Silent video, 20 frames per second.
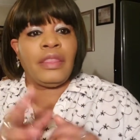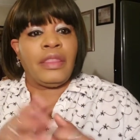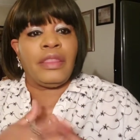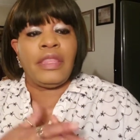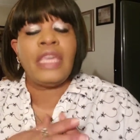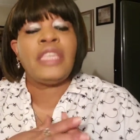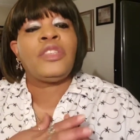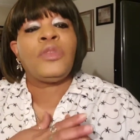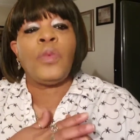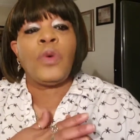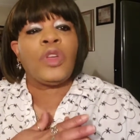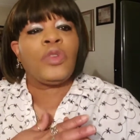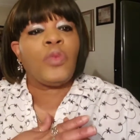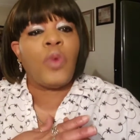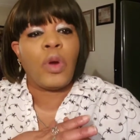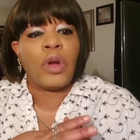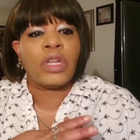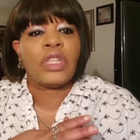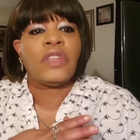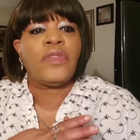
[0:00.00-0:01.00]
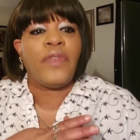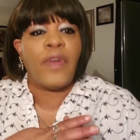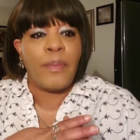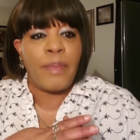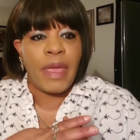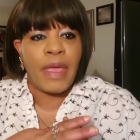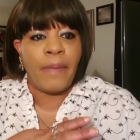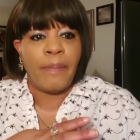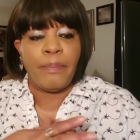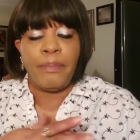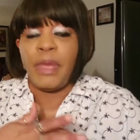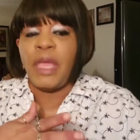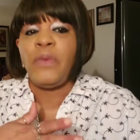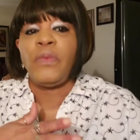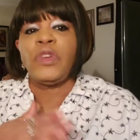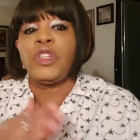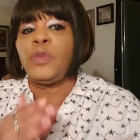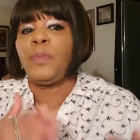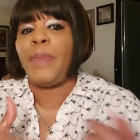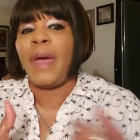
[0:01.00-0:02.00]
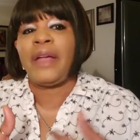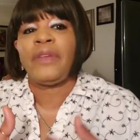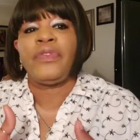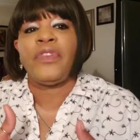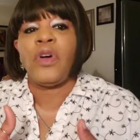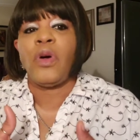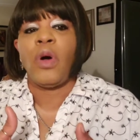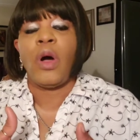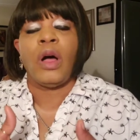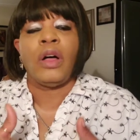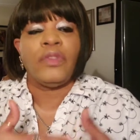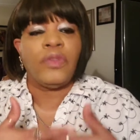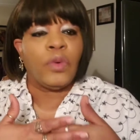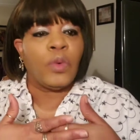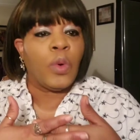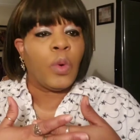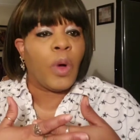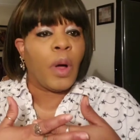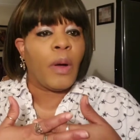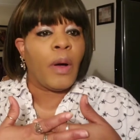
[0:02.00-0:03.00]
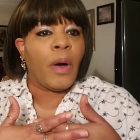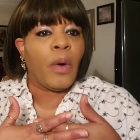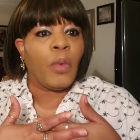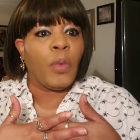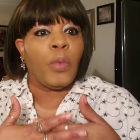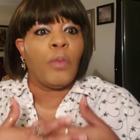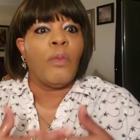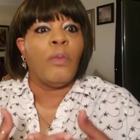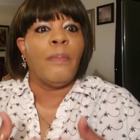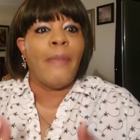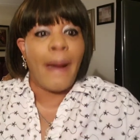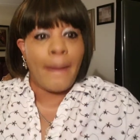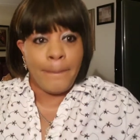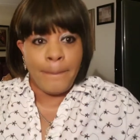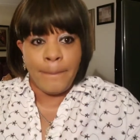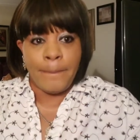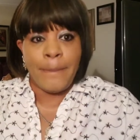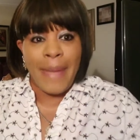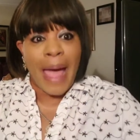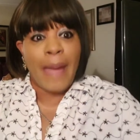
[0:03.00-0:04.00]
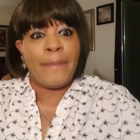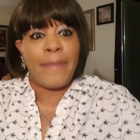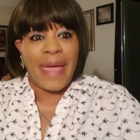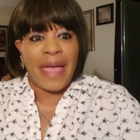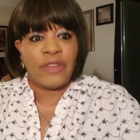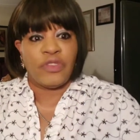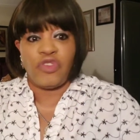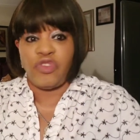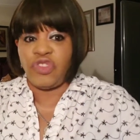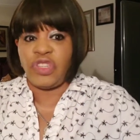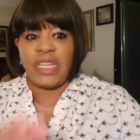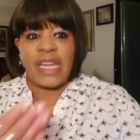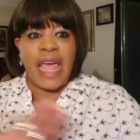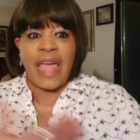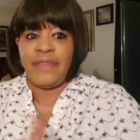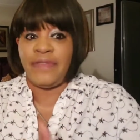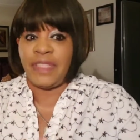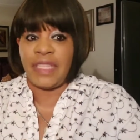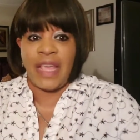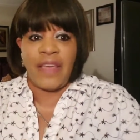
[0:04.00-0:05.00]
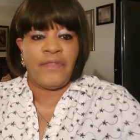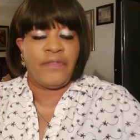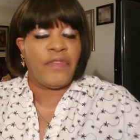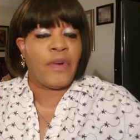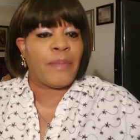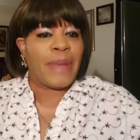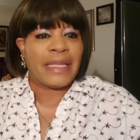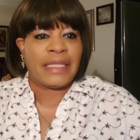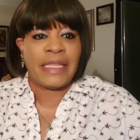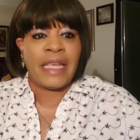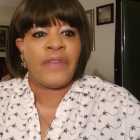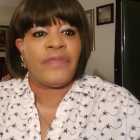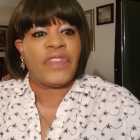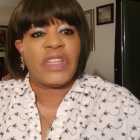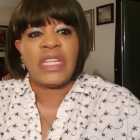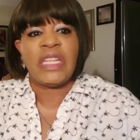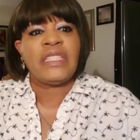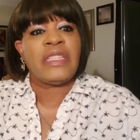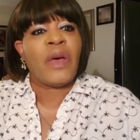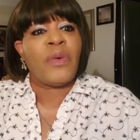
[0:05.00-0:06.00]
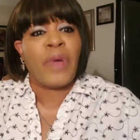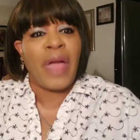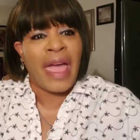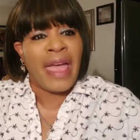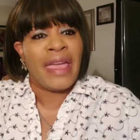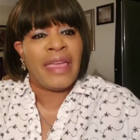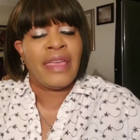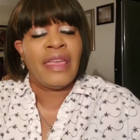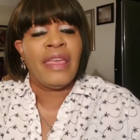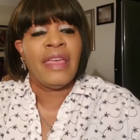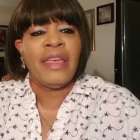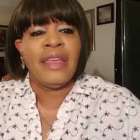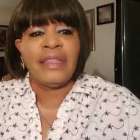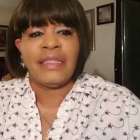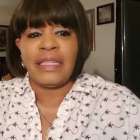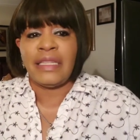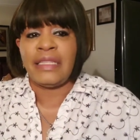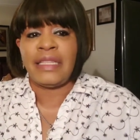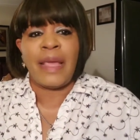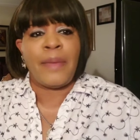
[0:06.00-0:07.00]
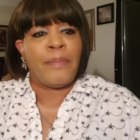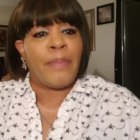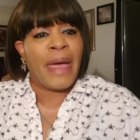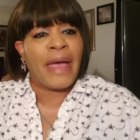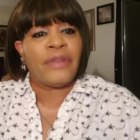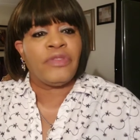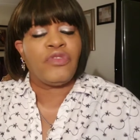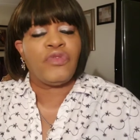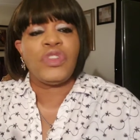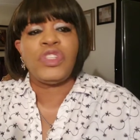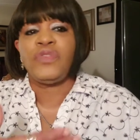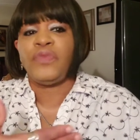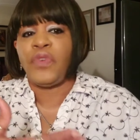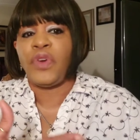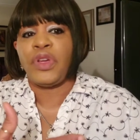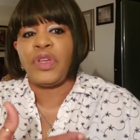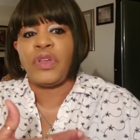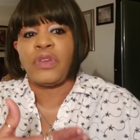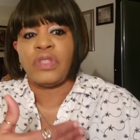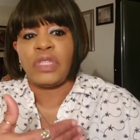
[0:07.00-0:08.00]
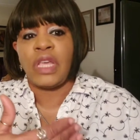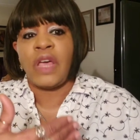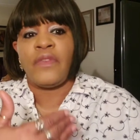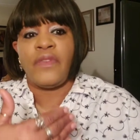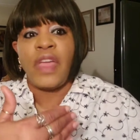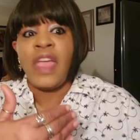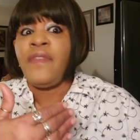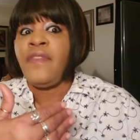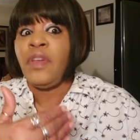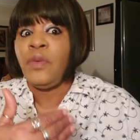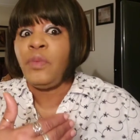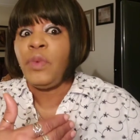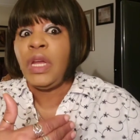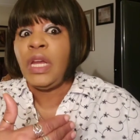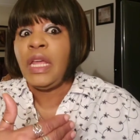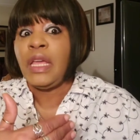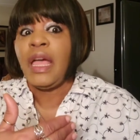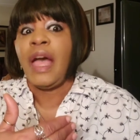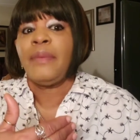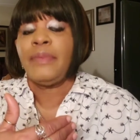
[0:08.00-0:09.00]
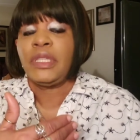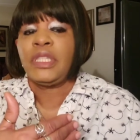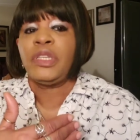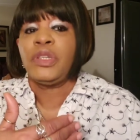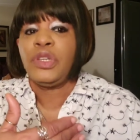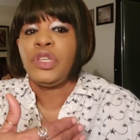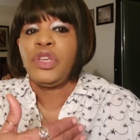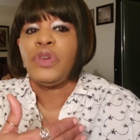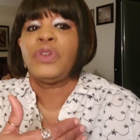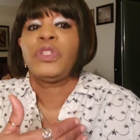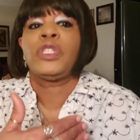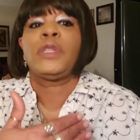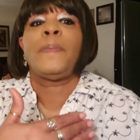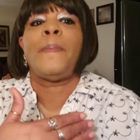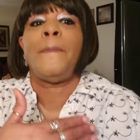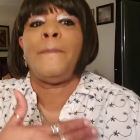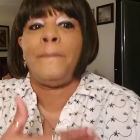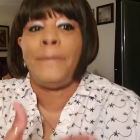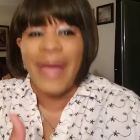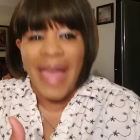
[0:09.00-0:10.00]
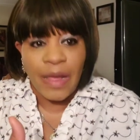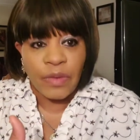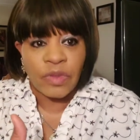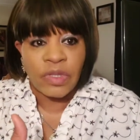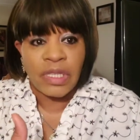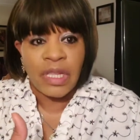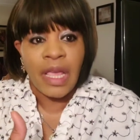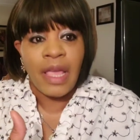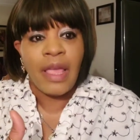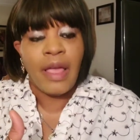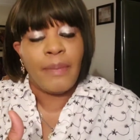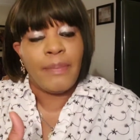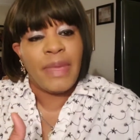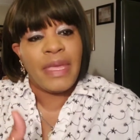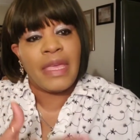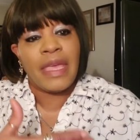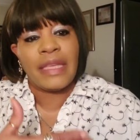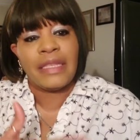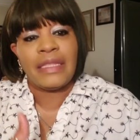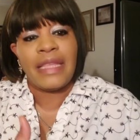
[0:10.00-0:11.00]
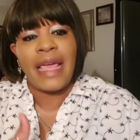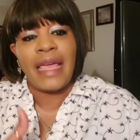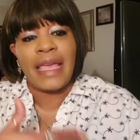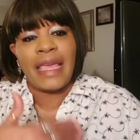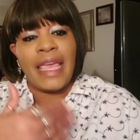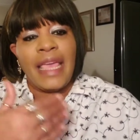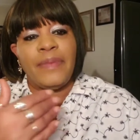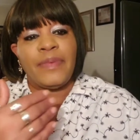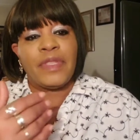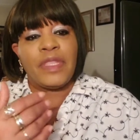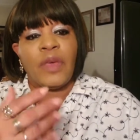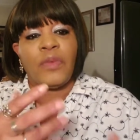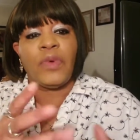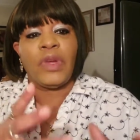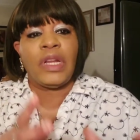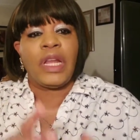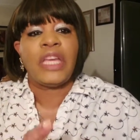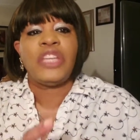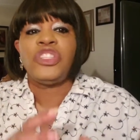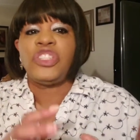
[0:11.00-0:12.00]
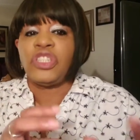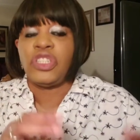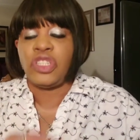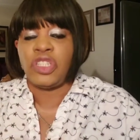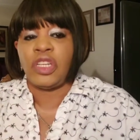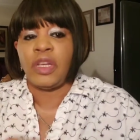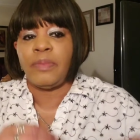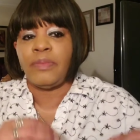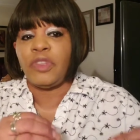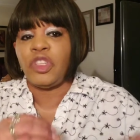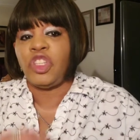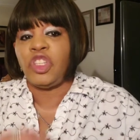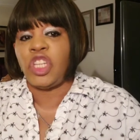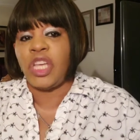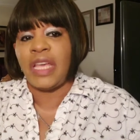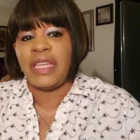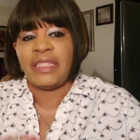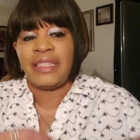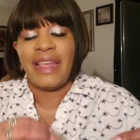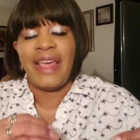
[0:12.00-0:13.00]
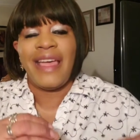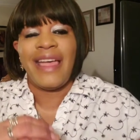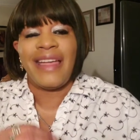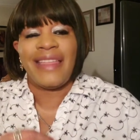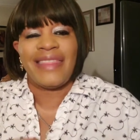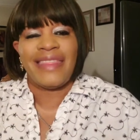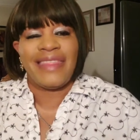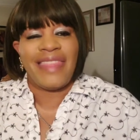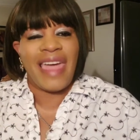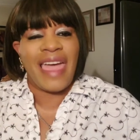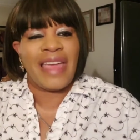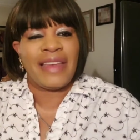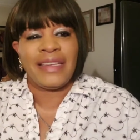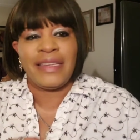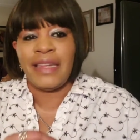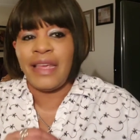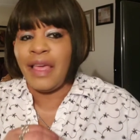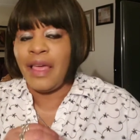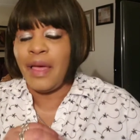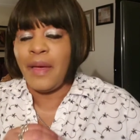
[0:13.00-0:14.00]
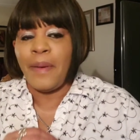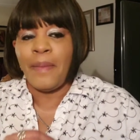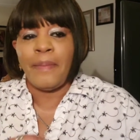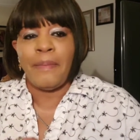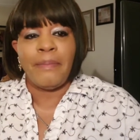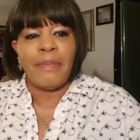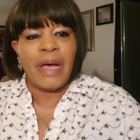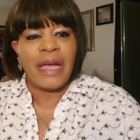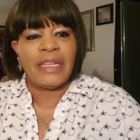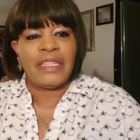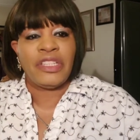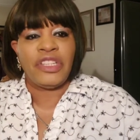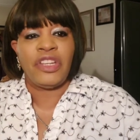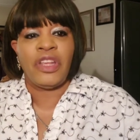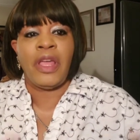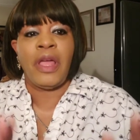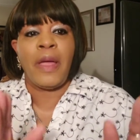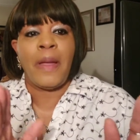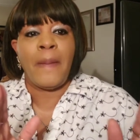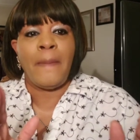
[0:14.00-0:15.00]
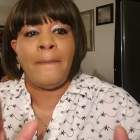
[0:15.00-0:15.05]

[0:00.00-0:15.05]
this is what works for me. Be respectful of my boundaries that I have set for myself. And it's okay to set boundaries for yourself, even when it comes to your spouse, because that keeps the relationship just that much